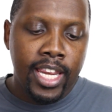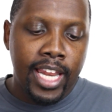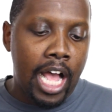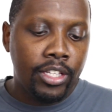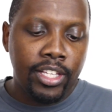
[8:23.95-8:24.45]

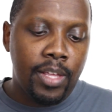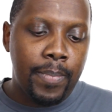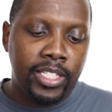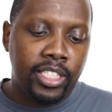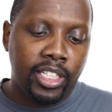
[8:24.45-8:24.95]
now that The
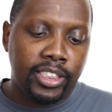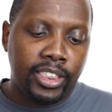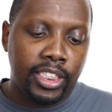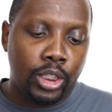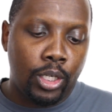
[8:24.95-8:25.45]

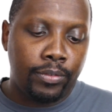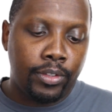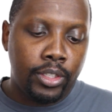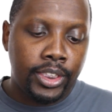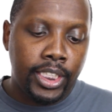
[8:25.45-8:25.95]
Mentalist is over,